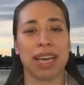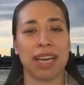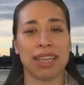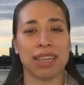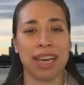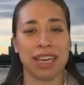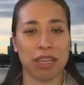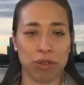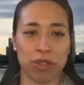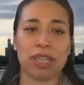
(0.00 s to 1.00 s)
and that
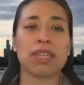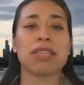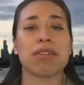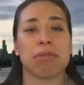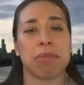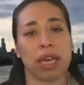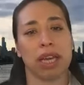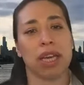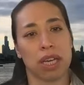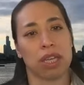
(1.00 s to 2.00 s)
you should consider me.
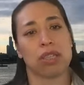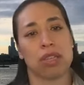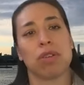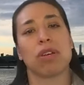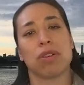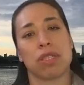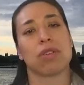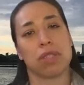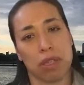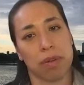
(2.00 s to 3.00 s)
So there's
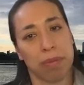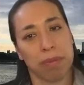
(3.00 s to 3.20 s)
those two.